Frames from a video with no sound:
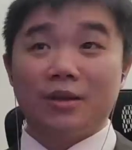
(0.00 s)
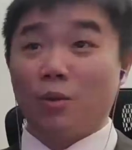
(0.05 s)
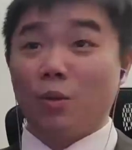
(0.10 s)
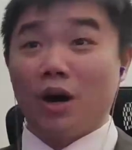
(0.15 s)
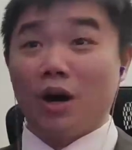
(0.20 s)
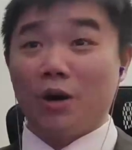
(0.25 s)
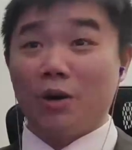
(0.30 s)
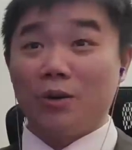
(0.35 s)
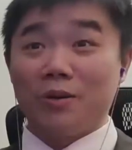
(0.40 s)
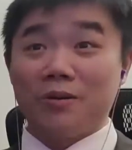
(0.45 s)

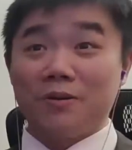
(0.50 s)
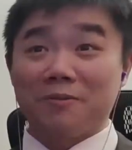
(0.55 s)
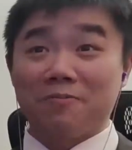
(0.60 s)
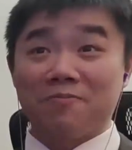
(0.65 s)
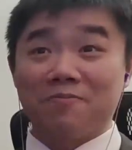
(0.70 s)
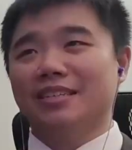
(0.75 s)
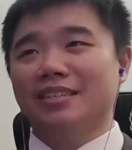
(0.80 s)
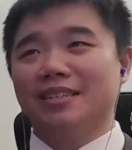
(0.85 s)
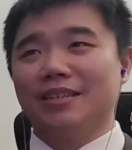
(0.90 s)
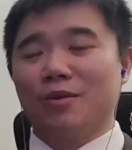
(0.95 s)
Whoa.
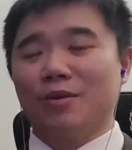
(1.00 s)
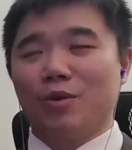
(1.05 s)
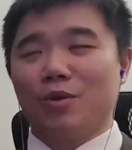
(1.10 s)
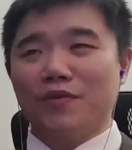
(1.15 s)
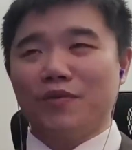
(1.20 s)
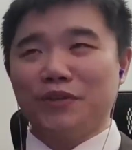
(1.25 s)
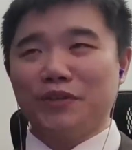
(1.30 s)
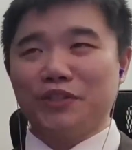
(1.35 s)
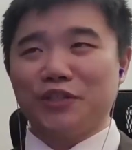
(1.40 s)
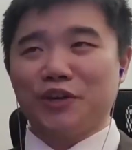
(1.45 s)
One
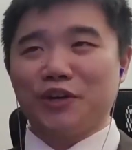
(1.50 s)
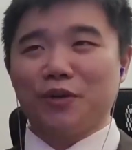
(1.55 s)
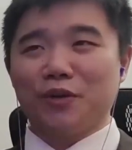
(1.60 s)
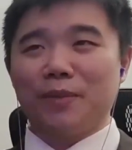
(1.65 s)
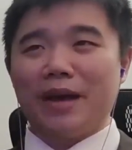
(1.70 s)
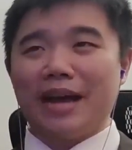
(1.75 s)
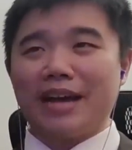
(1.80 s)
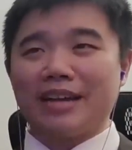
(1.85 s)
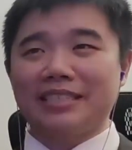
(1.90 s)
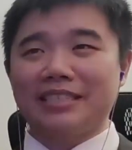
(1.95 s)
of you circle
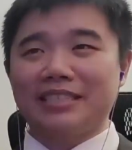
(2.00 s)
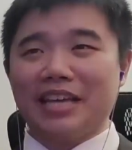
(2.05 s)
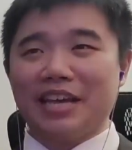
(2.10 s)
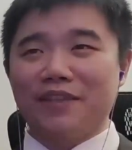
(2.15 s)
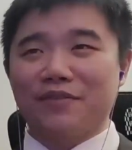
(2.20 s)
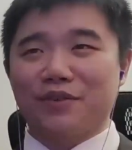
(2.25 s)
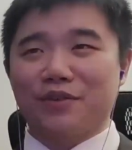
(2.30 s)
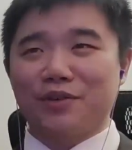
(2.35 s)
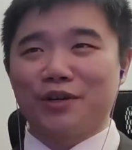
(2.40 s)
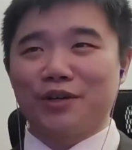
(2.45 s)
back and
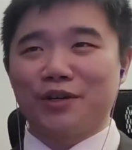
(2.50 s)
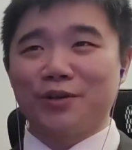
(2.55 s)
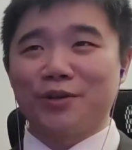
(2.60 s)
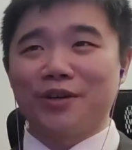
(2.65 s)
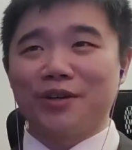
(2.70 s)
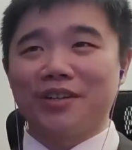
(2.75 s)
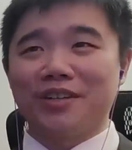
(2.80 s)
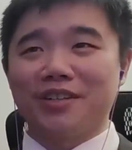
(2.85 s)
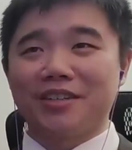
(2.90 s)
save Gru.